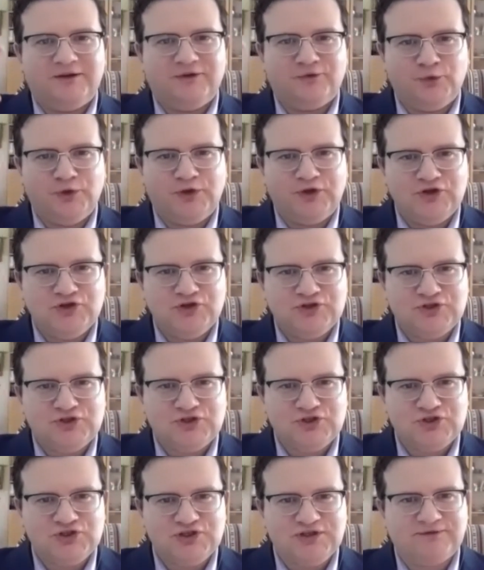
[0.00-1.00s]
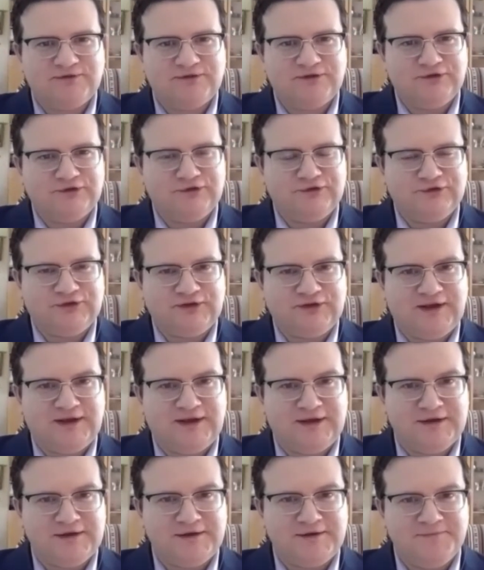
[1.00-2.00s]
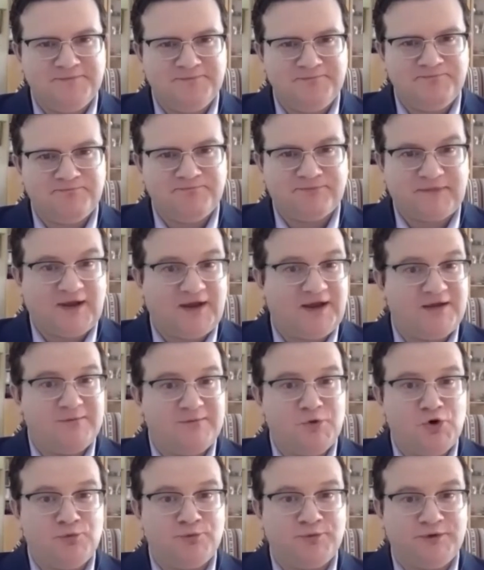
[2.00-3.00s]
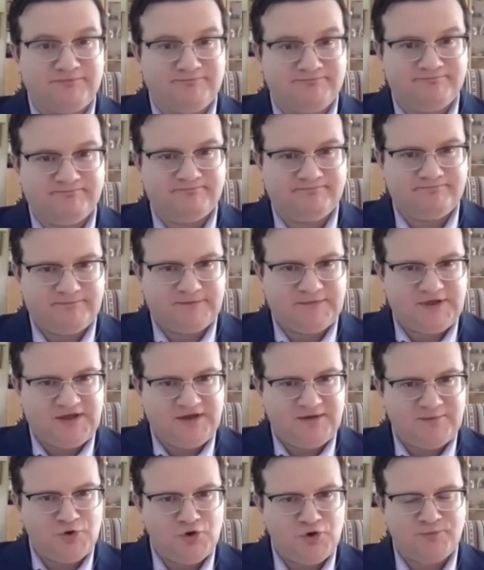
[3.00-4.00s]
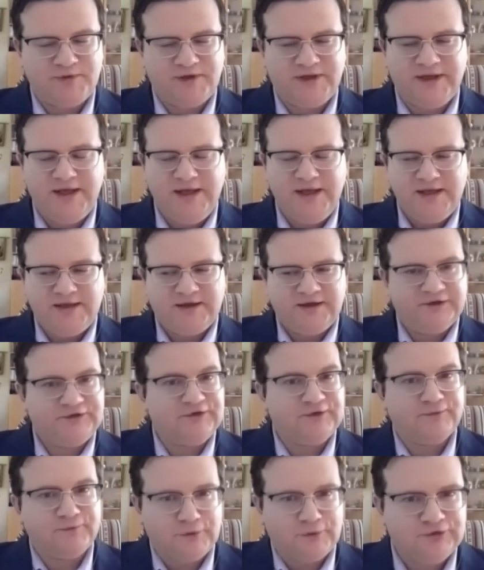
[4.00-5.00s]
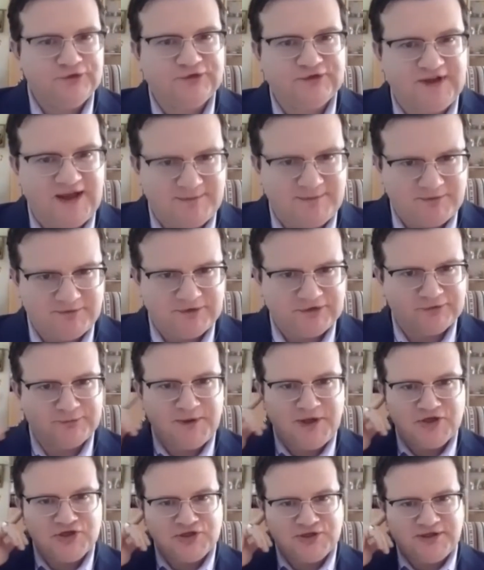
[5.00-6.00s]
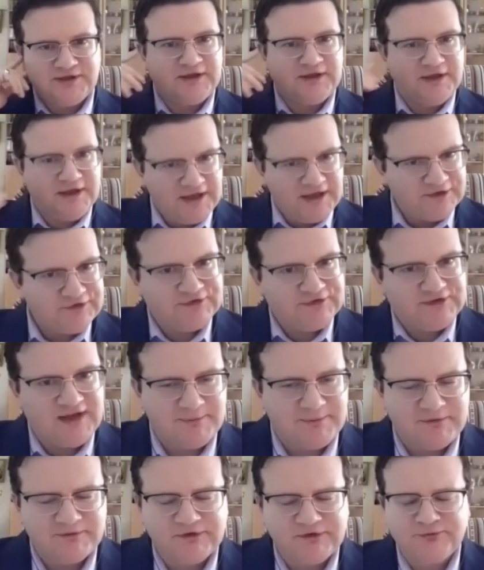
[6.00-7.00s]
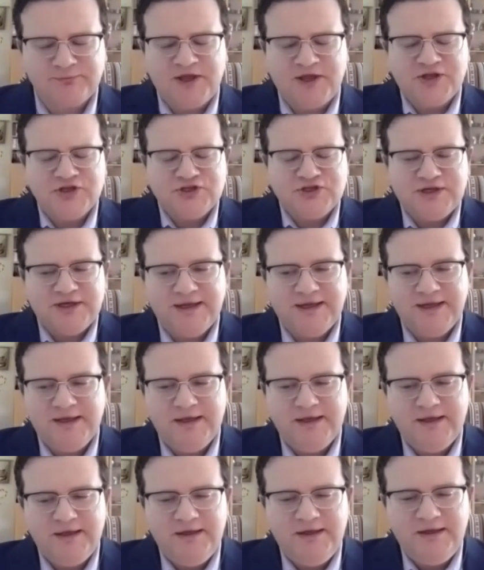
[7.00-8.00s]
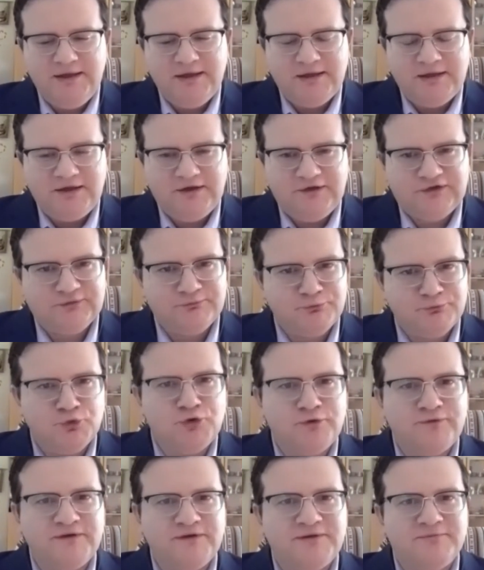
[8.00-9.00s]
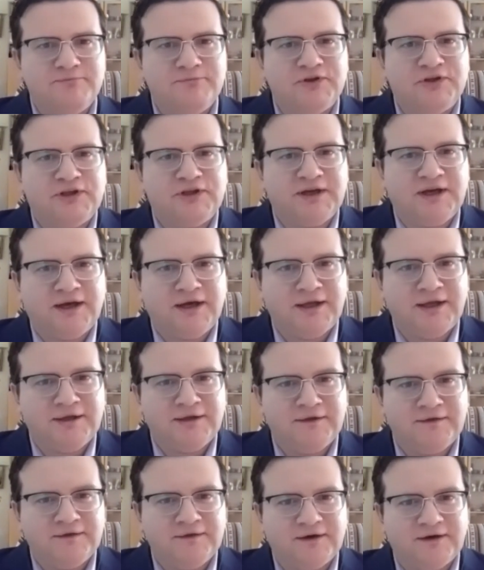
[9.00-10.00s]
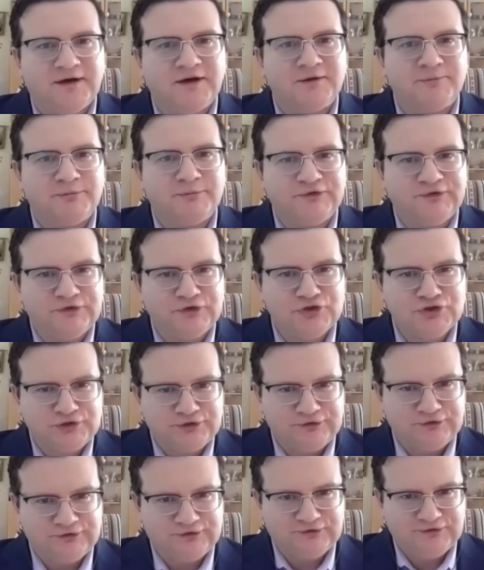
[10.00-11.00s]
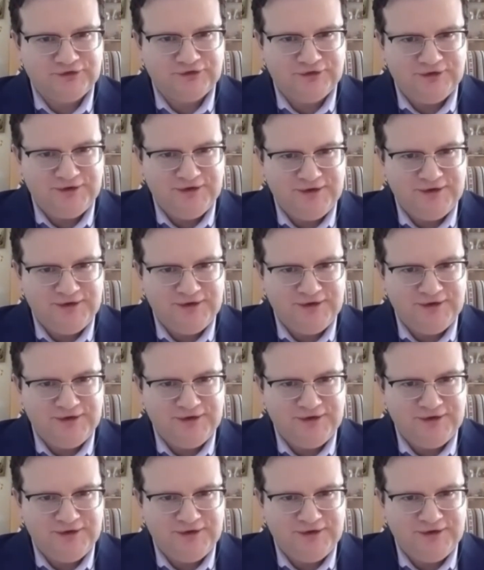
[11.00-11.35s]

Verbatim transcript: if we can just shift and say, I'm open, I'm open. Yeah. That's the first step of expansion. Now, the next step of expansion is moving beyond our positions.